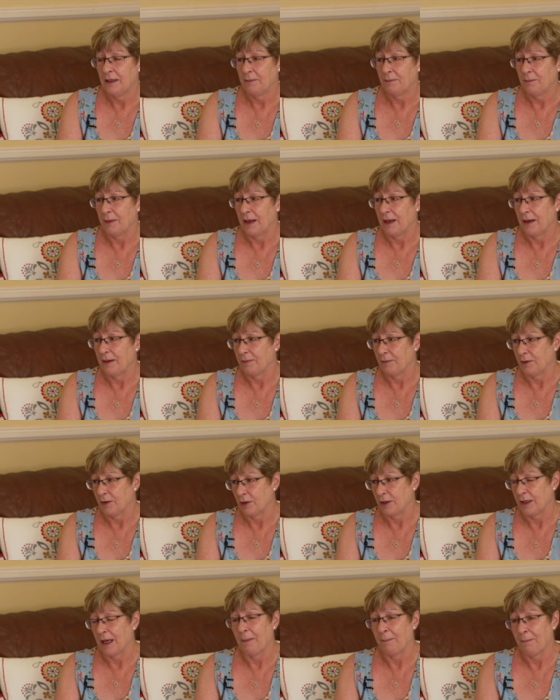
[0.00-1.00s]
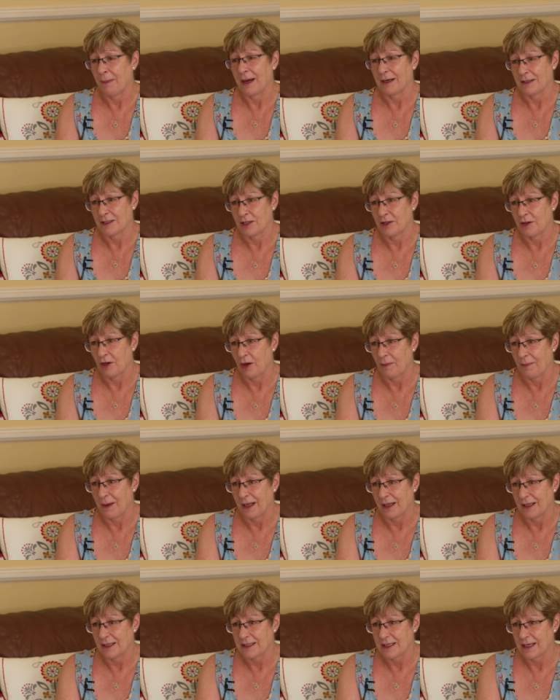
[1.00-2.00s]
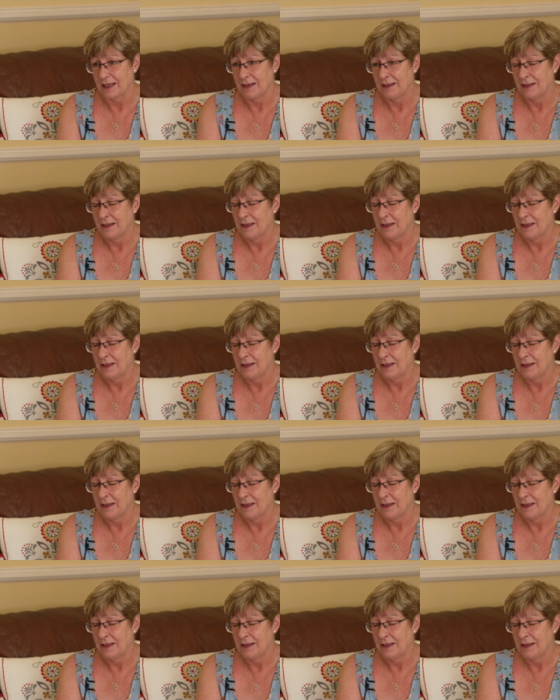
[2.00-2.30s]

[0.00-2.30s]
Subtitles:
get back to normality.